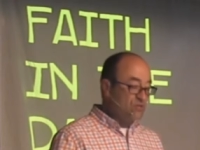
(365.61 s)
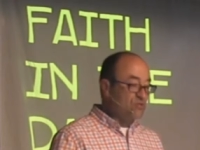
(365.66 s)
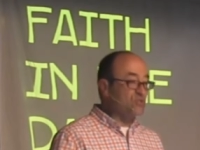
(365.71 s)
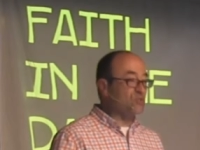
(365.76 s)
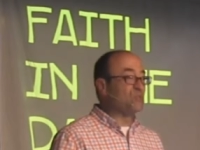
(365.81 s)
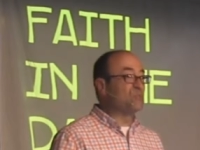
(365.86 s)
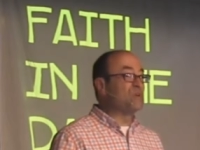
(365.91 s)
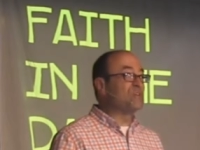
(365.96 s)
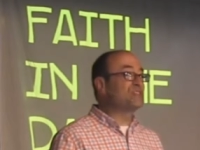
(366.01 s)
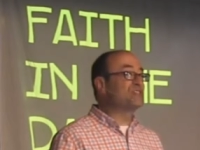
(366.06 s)

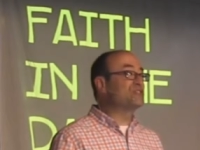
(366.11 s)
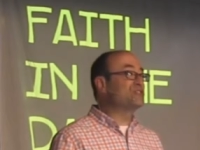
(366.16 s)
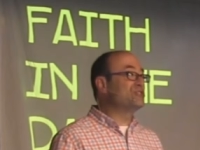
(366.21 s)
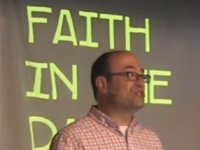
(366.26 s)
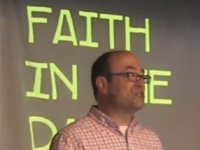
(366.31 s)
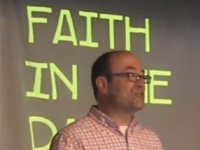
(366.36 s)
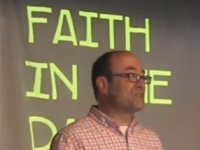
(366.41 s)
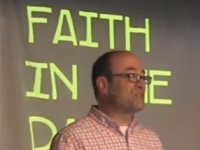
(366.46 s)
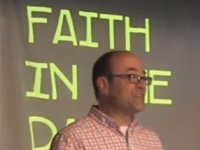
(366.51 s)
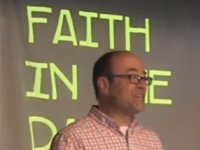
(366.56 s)
So, which
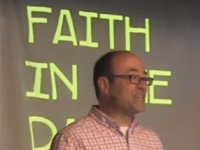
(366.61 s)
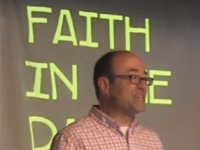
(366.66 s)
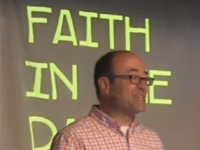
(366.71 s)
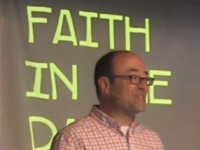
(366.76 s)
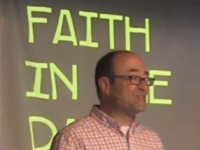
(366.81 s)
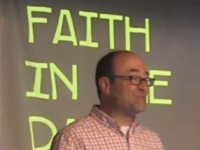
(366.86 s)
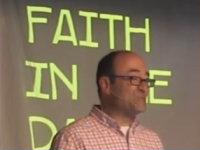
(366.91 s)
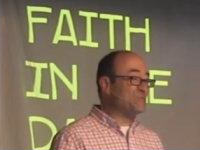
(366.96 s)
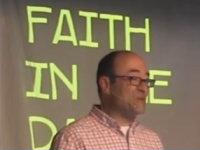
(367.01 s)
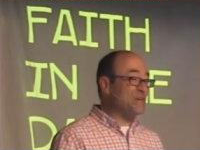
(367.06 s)
do you
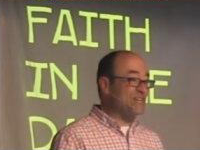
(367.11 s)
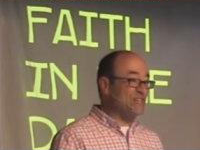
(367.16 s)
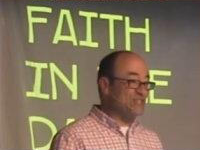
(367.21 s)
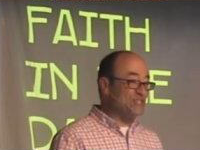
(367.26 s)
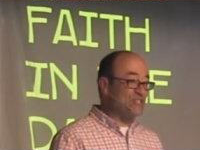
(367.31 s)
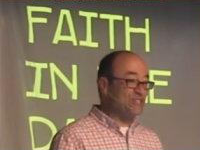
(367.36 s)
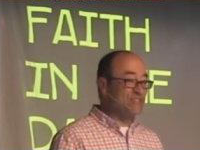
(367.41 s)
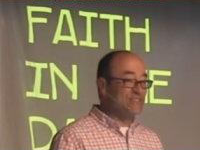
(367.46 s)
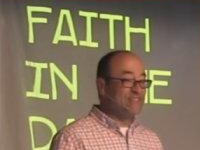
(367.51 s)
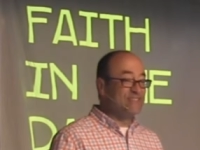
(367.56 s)
think is
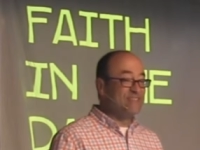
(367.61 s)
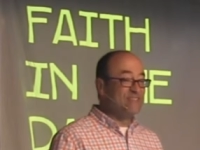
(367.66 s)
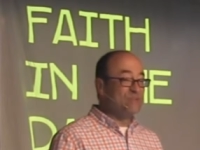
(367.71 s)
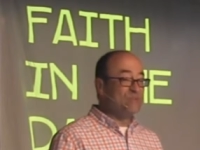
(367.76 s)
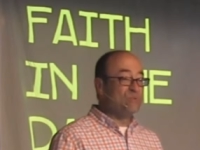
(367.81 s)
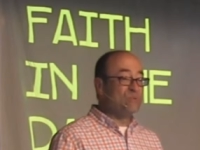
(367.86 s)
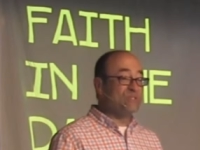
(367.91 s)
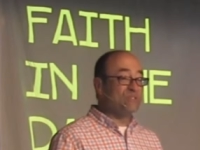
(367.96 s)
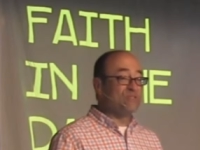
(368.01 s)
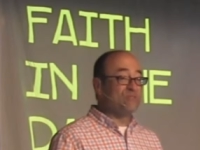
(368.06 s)
which?
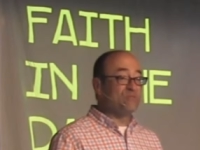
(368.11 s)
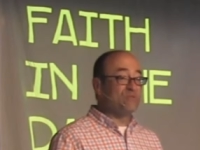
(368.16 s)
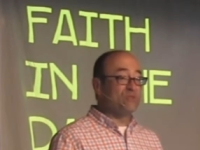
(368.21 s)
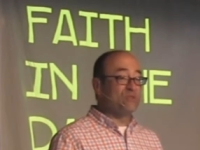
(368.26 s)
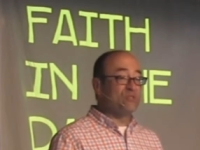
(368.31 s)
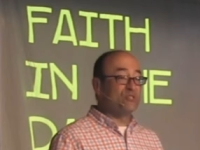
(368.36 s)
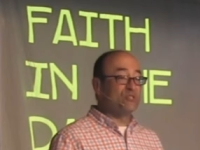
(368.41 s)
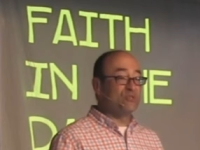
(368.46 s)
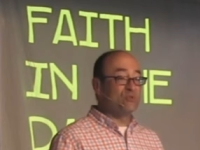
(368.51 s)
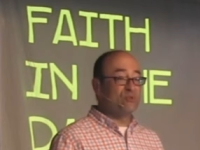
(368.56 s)
Was the
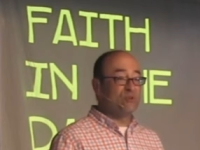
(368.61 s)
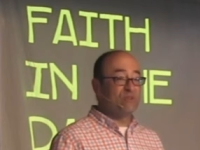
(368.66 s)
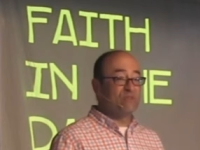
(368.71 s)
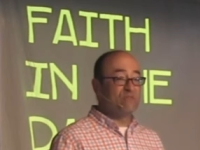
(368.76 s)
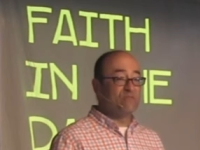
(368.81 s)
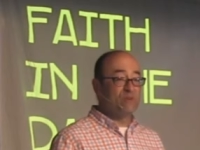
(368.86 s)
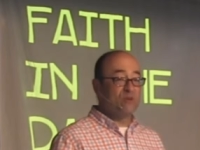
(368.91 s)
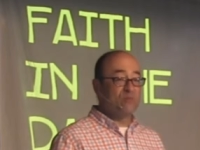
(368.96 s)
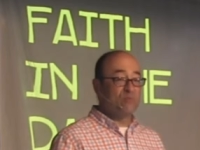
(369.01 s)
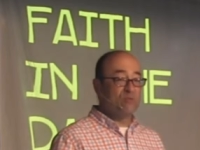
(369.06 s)
first story
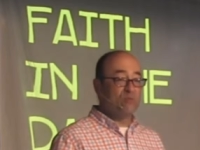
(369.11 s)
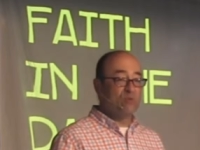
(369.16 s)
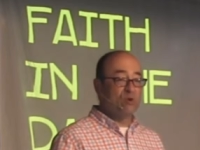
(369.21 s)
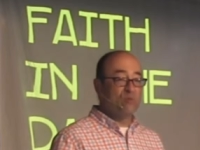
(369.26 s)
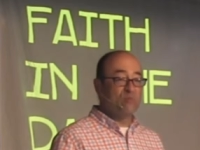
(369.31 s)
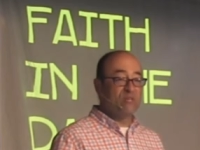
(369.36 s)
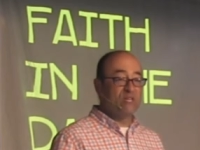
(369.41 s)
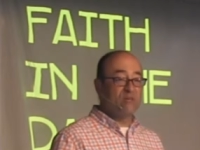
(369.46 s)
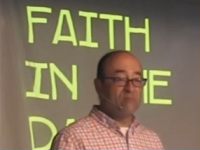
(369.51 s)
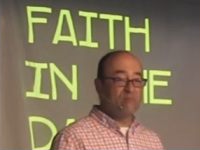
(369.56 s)
from the
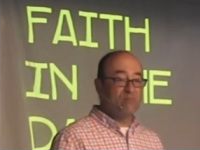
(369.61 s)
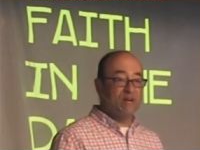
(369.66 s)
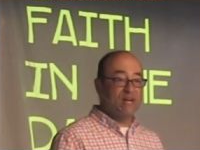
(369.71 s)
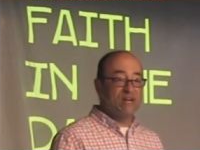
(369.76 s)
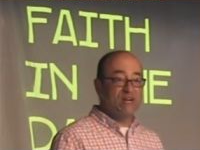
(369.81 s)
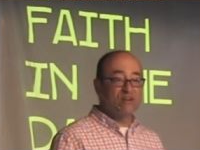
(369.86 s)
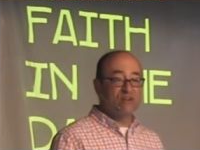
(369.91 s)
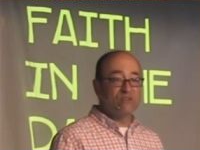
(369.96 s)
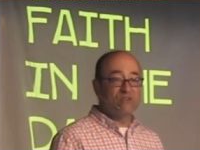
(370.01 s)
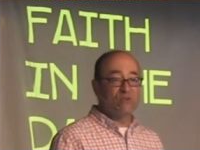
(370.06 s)
Roman
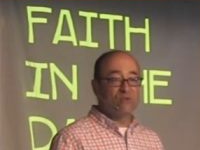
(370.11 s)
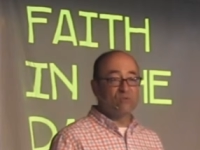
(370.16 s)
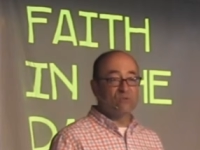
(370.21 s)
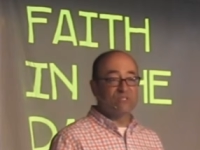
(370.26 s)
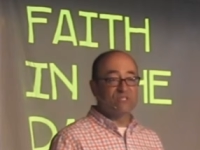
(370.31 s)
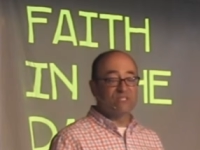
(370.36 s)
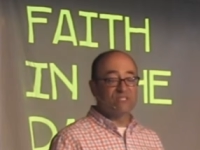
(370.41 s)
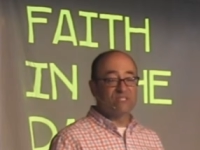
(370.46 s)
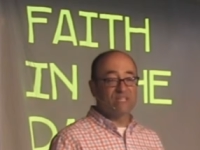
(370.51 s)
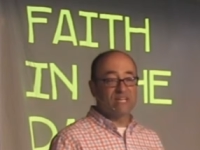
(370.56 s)
Empire, or
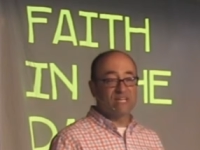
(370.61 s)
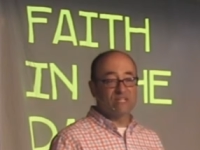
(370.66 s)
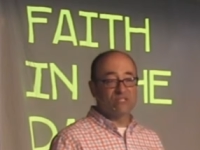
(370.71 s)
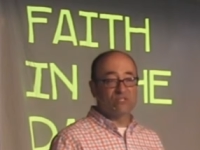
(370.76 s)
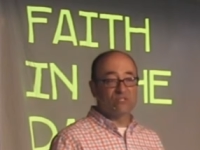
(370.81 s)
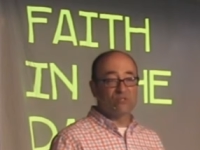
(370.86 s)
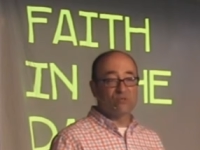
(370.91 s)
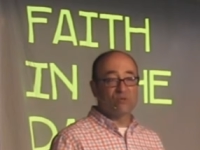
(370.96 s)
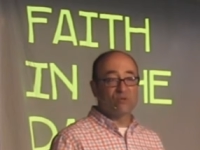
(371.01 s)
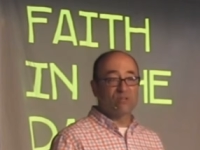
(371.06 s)
was the
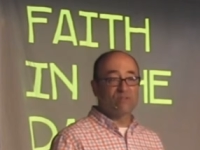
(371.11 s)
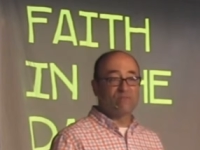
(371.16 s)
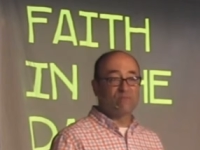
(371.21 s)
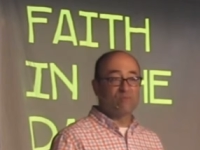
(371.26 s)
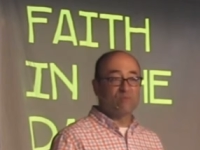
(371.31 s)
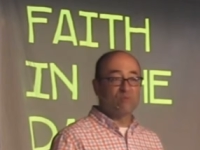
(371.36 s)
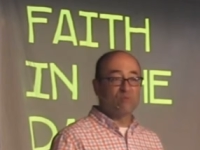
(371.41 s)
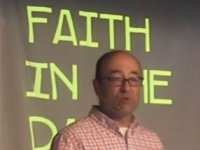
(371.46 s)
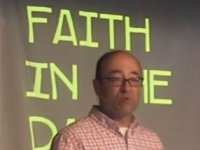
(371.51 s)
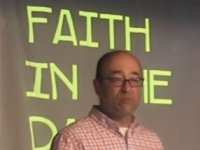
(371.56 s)
second story
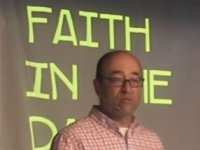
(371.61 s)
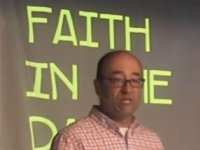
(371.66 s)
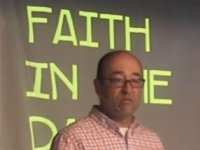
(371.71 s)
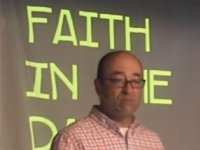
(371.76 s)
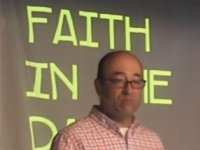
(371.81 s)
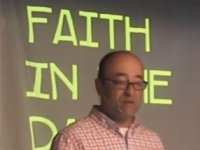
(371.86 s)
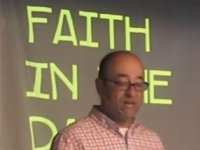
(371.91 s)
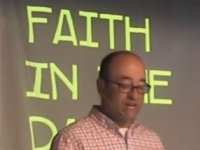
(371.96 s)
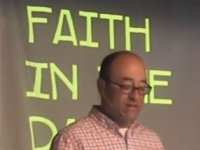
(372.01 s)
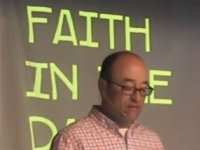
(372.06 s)
from the Roman
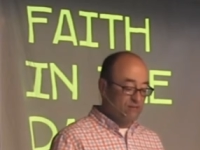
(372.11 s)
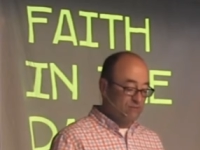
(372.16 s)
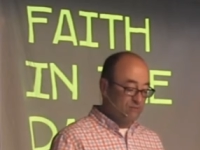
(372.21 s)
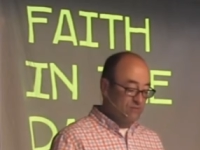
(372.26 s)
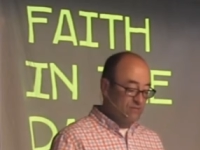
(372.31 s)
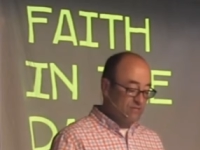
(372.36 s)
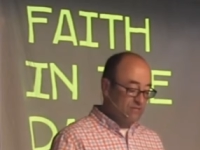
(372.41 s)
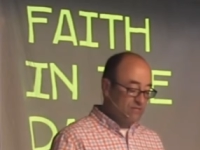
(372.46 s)
Empire?